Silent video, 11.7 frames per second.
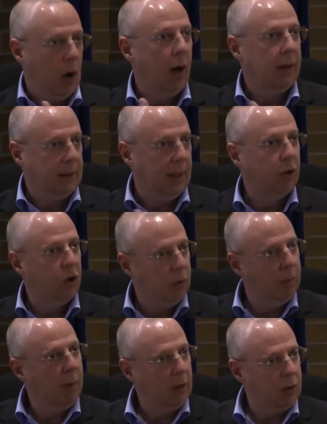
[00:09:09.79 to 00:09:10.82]
The law says you
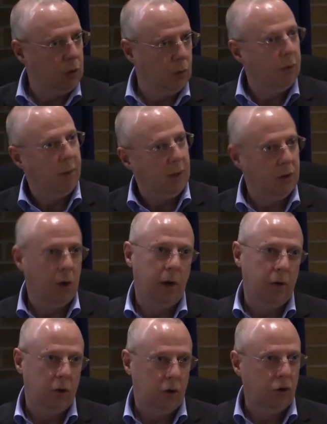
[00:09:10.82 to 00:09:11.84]
must or you must
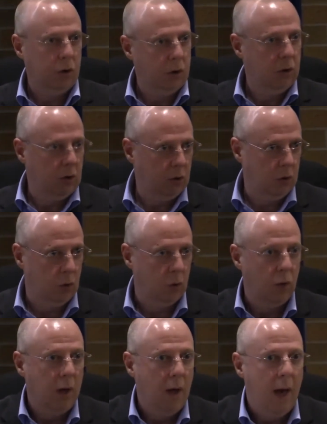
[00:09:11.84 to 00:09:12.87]
not or you shouldn't
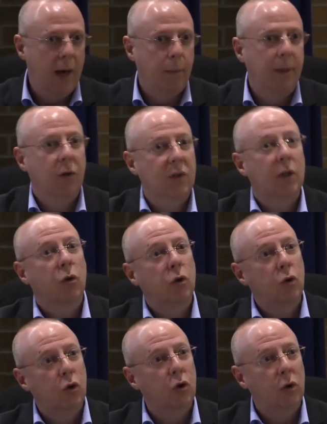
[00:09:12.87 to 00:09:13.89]
do A, B, or C, or
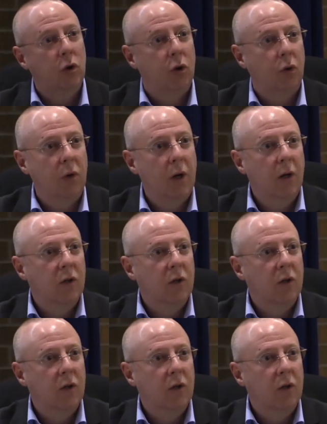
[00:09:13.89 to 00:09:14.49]
you should do.